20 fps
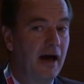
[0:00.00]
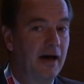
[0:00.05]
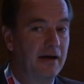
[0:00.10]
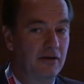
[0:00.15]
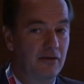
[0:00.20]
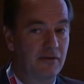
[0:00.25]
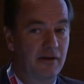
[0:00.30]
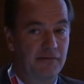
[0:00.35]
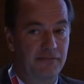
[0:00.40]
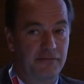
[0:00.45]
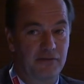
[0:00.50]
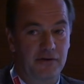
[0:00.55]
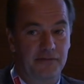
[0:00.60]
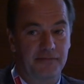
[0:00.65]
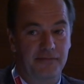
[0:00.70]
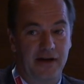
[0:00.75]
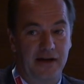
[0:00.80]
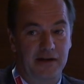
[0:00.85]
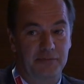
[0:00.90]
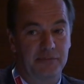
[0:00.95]
I know that for a
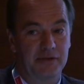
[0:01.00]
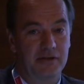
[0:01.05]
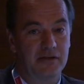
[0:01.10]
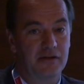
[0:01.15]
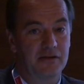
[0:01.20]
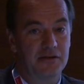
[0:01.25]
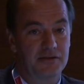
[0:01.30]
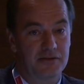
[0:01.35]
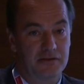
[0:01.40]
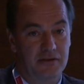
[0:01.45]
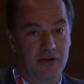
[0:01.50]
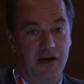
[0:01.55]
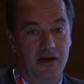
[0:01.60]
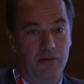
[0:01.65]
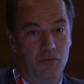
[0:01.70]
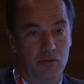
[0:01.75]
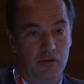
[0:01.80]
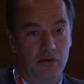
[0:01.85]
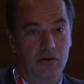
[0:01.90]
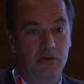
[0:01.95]
fact because
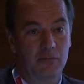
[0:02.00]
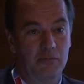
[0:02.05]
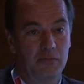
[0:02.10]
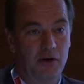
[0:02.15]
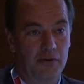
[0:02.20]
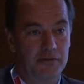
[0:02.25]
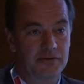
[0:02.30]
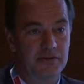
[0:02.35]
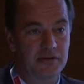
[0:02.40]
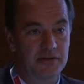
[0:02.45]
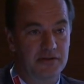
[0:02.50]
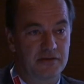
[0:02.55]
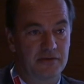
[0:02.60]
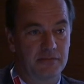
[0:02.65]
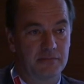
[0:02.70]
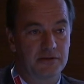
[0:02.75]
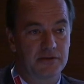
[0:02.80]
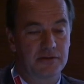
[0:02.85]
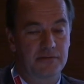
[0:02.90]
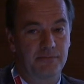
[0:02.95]
I work on both
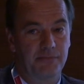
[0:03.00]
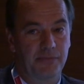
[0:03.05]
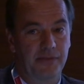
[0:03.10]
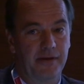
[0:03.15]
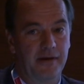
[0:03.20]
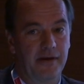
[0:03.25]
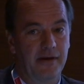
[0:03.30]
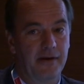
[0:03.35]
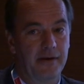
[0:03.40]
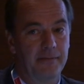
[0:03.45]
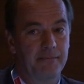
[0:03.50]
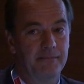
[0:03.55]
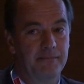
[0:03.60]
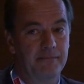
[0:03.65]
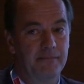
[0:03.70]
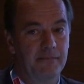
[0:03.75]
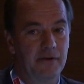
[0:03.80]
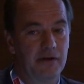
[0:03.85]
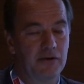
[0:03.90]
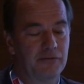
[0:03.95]
systems.
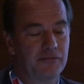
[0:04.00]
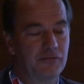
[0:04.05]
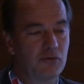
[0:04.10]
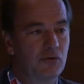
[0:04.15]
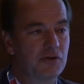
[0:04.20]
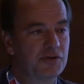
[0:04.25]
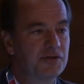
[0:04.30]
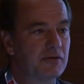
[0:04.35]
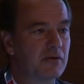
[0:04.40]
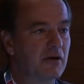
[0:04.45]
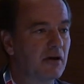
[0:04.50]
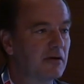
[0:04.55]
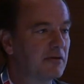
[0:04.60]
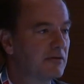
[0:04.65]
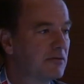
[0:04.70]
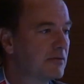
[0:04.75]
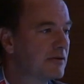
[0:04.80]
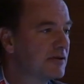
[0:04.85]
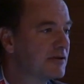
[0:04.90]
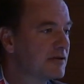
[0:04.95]
And of course, you
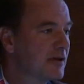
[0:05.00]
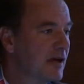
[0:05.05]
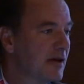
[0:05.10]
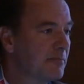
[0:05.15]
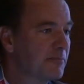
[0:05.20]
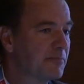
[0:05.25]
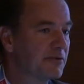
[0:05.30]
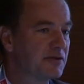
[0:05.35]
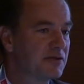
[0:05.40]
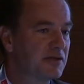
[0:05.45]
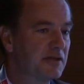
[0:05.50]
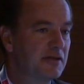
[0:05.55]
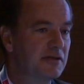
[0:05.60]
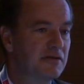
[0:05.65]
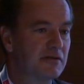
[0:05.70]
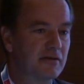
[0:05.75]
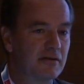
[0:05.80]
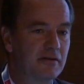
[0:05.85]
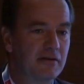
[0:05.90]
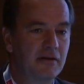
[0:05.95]
can't do the same
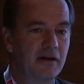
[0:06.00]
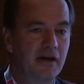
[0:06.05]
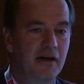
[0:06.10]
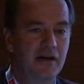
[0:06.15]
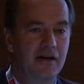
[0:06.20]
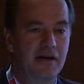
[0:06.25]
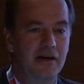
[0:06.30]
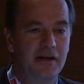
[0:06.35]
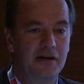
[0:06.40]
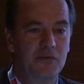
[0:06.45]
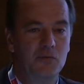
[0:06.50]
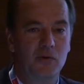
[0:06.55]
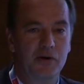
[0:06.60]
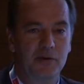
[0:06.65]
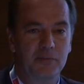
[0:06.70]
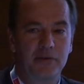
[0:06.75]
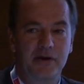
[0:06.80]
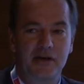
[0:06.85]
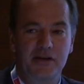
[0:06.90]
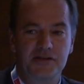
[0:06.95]
procedure in
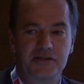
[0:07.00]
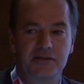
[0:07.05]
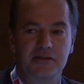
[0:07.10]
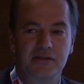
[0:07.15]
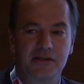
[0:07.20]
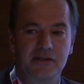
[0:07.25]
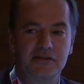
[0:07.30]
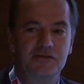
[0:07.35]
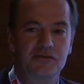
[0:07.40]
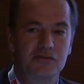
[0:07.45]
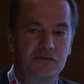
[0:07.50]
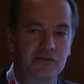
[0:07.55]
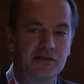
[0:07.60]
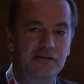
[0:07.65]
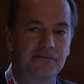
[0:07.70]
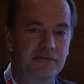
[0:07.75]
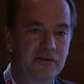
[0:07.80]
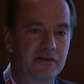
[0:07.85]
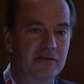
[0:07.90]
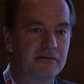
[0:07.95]
one patient in two
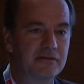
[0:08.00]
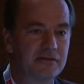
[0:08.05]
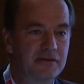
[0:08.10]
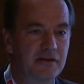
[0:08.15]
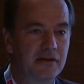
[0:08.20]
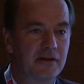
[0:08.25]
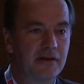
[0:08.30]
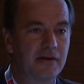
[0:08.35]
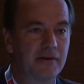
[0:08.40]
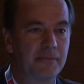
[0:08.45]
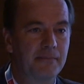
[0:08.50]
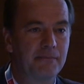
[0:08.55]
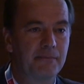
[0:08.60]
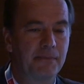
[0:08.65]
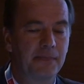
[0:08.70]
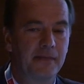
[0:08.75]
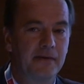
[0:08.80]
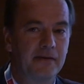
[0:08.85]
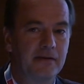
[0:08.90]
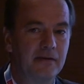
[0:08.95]
different
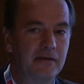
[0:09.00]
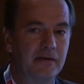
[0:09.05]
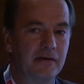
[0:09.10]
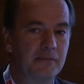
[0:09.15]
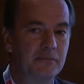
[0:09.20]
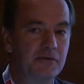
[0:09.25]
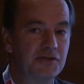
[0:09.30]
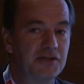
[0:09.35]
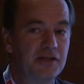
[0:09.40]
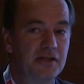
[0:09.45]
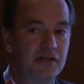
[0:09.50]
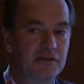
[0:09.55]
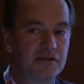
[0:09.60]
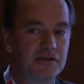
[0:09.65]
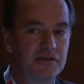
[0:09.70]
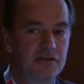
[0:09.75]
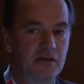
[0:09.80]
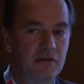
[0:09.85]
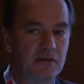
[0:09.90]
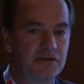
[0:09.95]

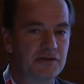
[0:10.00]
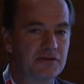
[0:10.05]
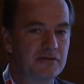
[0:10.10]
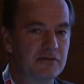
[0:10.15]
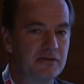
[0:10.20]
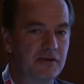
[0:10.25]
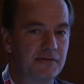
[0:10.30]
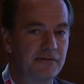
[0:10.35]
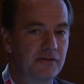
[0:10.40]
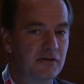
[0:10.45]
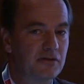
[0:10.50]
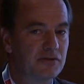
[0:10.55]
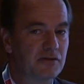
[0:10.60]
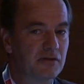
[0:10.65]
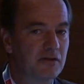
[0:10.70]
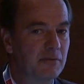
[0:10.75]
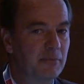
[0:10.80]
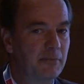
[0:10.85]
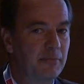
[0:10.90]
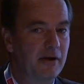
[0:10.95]
machines, so it's difficult
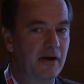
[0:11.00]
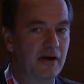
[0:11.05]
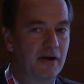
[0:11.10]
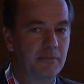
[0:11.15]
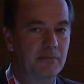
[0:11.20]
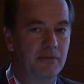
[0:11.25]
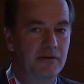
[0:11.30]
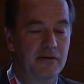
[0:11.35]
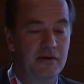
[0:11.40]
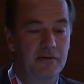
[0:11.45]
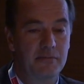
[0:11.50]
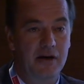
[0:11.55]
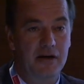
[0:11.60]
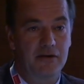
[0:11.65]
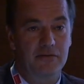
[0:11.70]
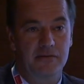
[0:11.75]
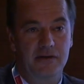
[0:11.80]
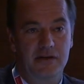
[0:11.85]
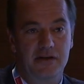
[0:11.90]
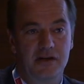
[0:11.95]
to compare, but the
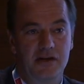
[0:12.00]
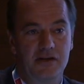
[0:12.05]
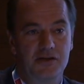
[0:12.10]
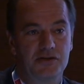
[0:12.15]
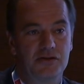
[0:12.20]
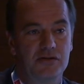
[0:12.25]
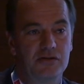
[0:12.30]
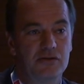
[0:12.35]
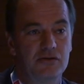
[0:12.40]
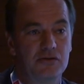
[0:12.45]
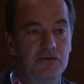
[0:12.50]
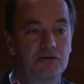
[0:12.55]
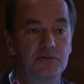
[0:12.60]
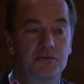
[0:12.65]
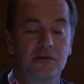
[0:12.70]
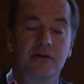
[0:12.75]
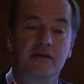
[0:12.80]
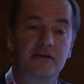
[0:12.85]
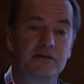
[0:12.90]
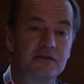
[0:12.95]
amount of radiation
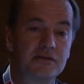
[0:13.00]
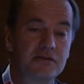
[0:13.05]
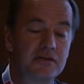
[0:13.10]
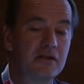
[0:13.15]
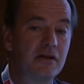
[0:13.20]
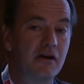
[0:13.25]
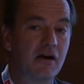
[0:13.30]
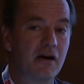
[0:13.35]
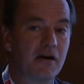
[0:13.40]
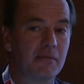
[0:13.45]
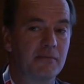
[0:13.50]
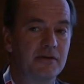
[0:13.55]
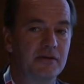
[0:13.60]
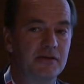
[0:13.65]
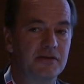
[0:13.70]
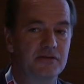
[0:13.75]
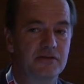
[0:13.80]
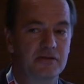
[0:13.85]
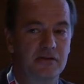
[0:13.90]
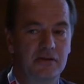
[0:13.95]
used with this C-arm
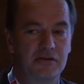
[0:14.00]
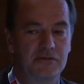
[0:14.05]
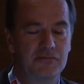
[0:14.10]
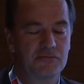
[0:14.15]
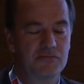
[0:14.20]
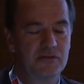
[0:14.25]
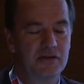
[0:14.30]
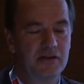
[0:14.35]
is